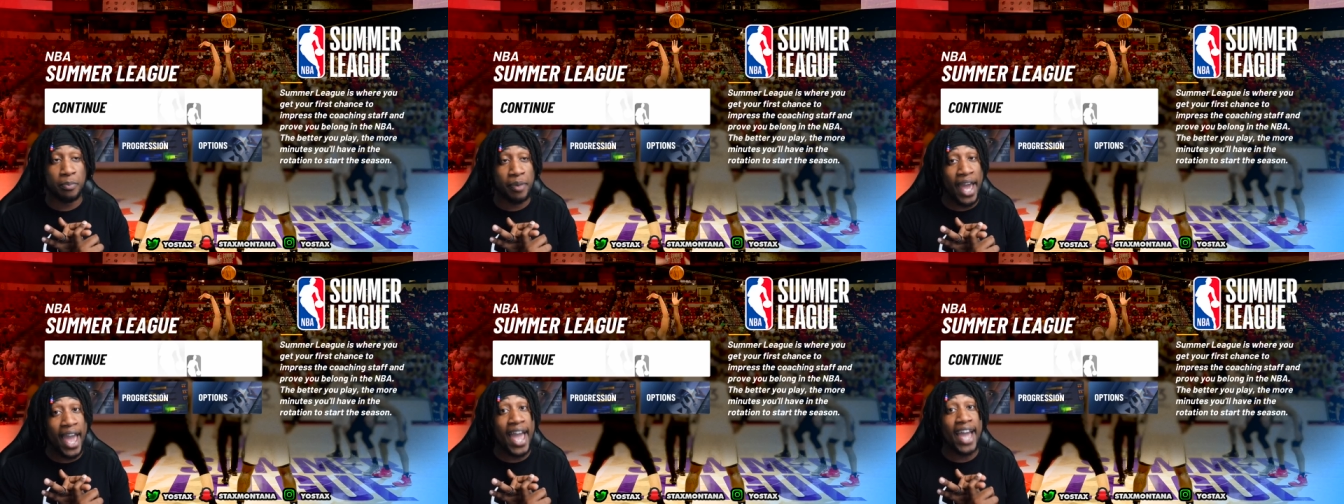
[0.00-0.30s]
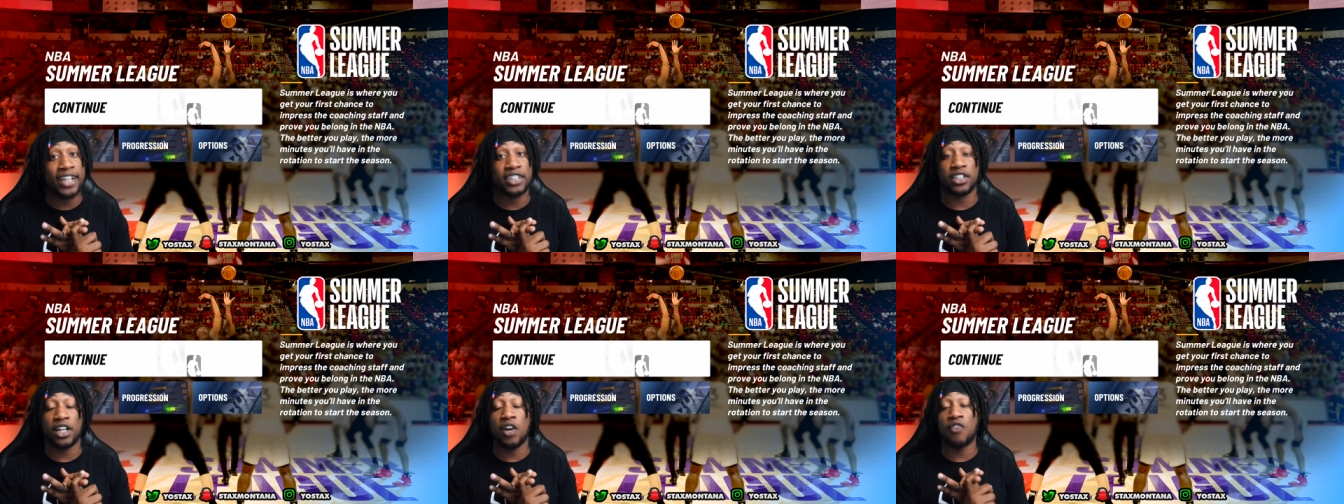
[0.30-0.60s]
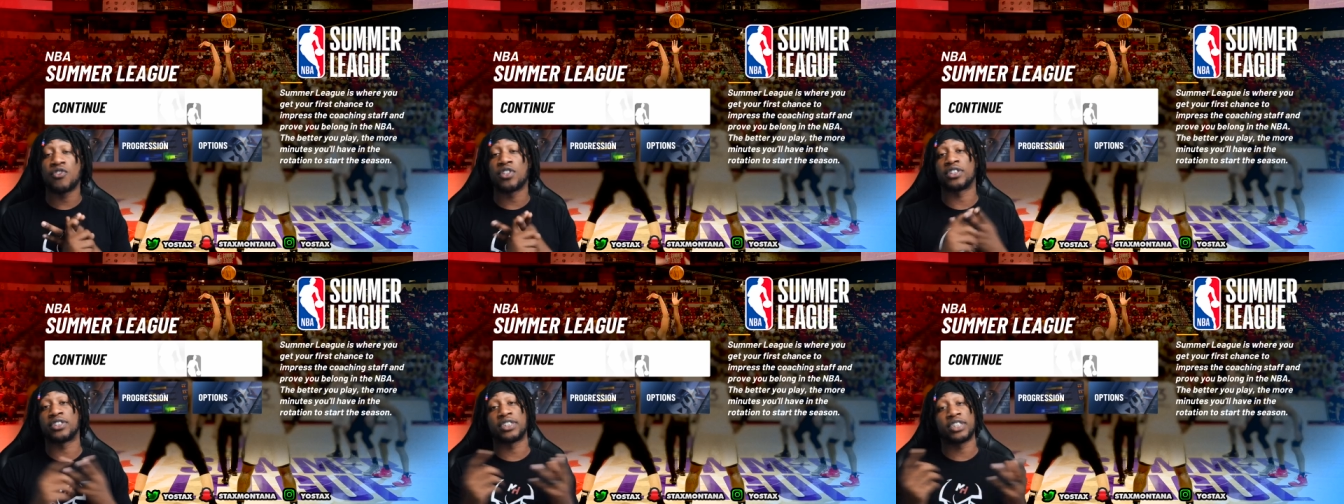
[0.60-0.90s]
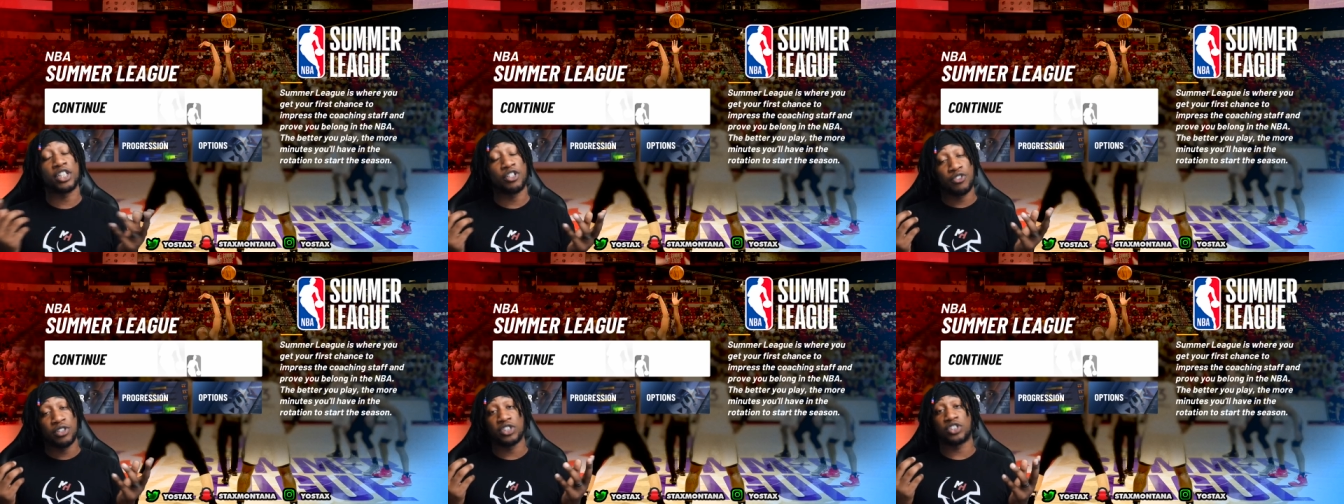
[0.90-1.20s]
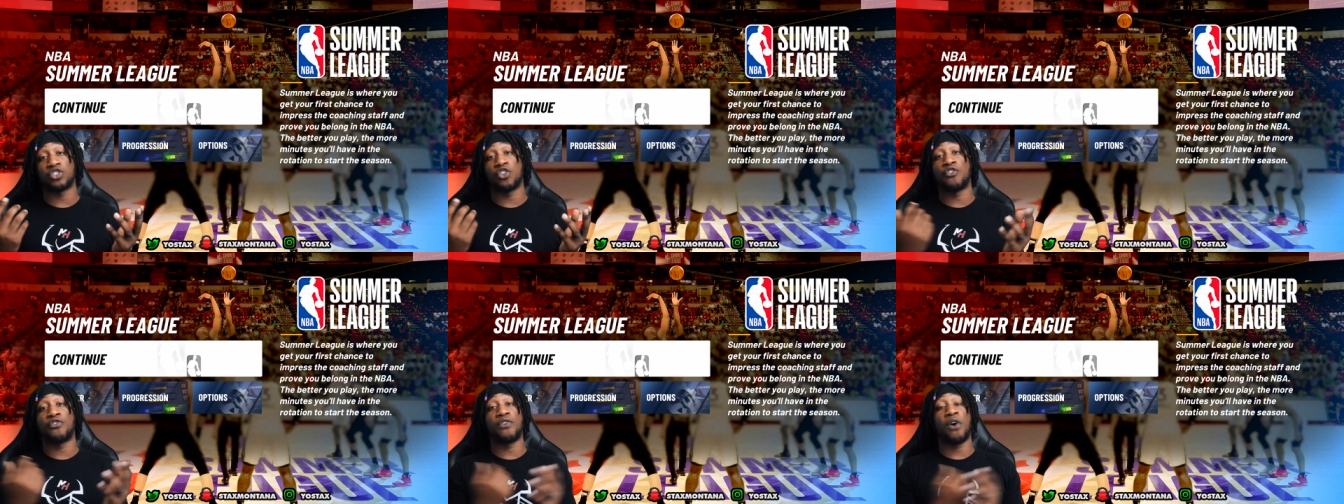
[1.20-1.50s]
badge of the series
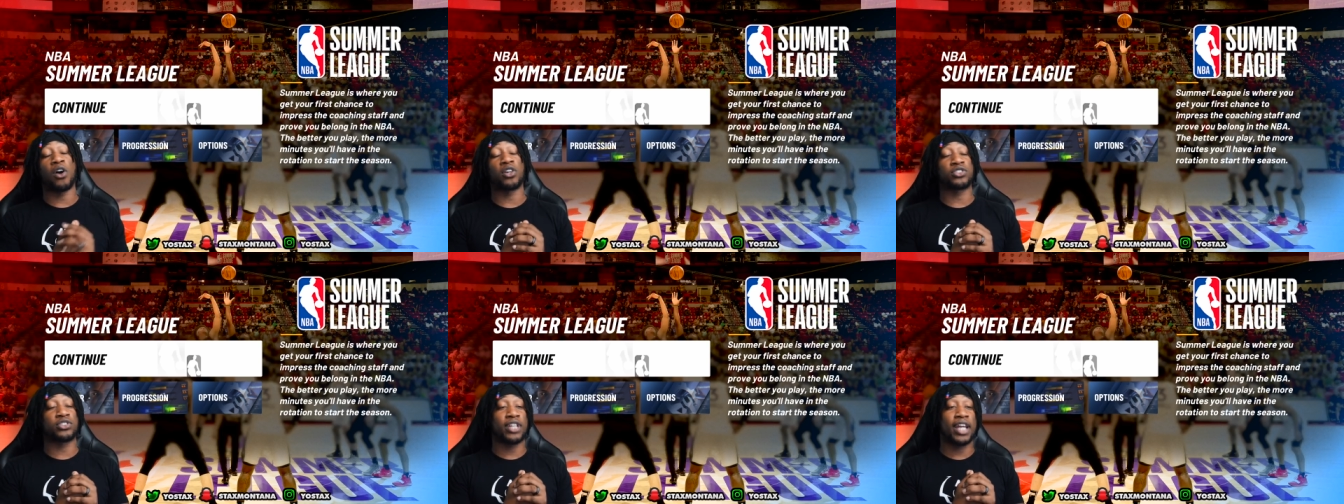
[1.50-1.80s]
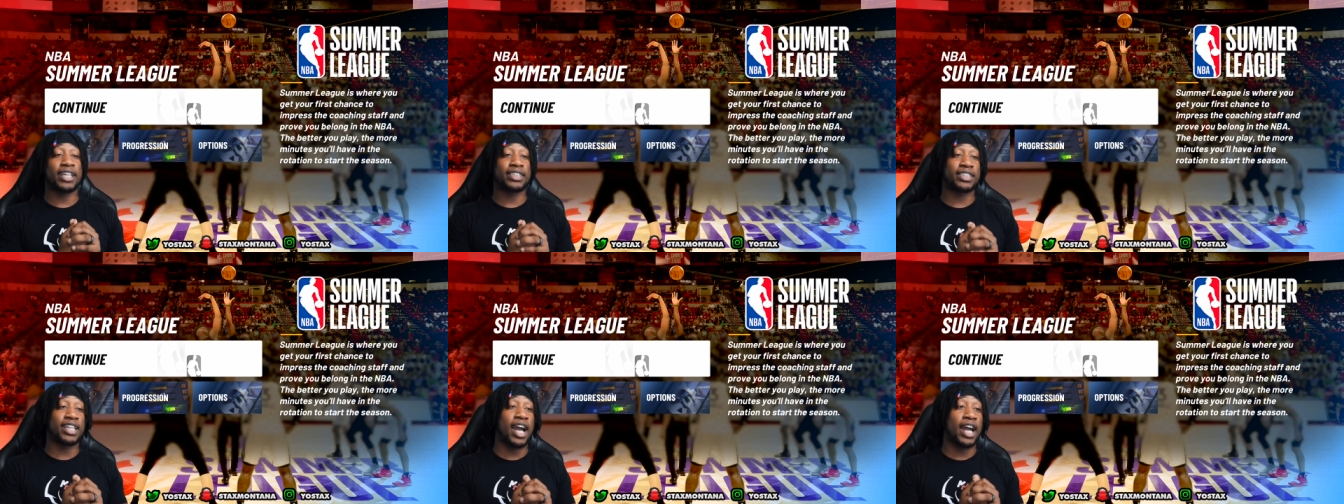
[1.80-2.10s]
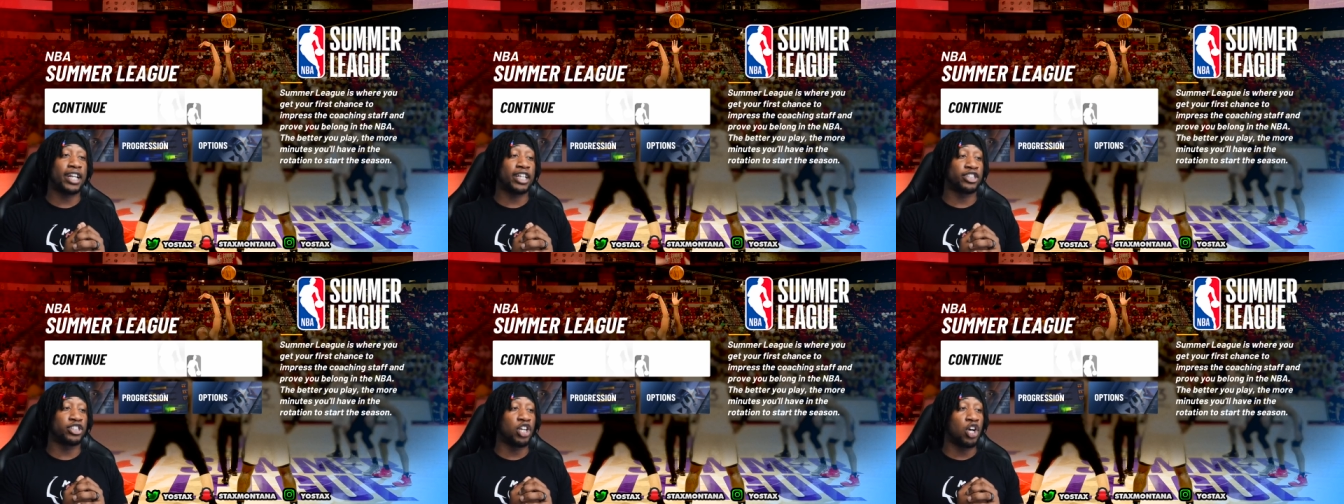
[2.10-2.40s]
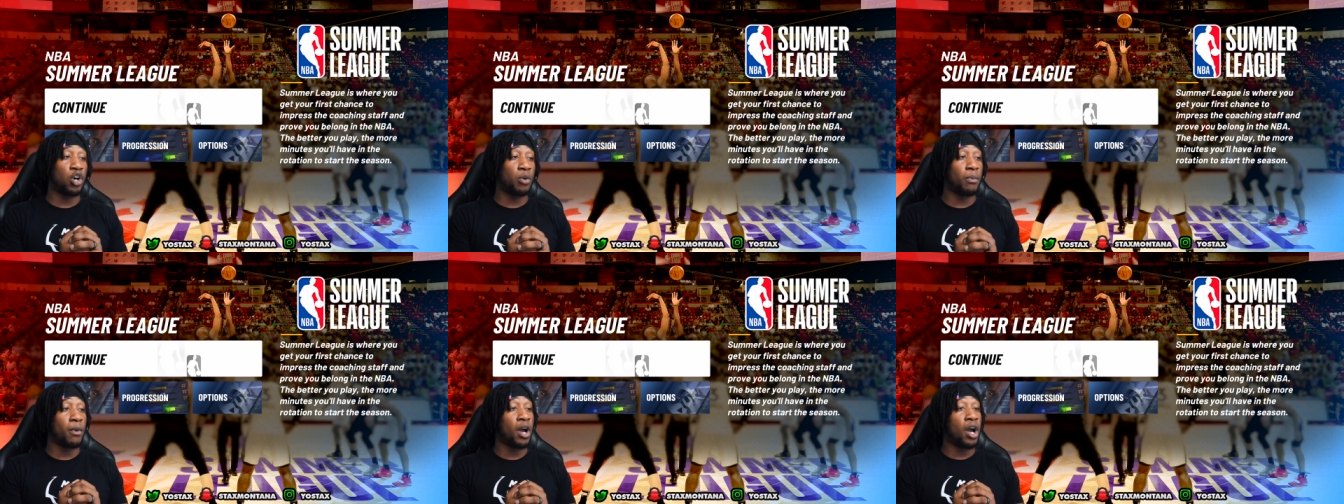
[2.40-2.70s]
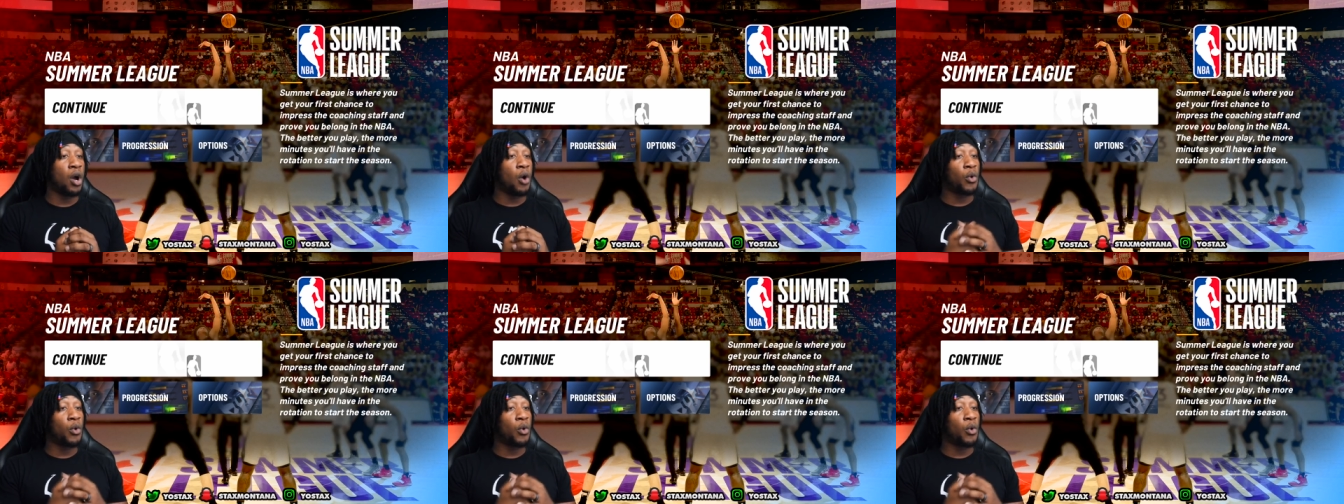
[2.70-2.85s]
so far. So that's kind of dope.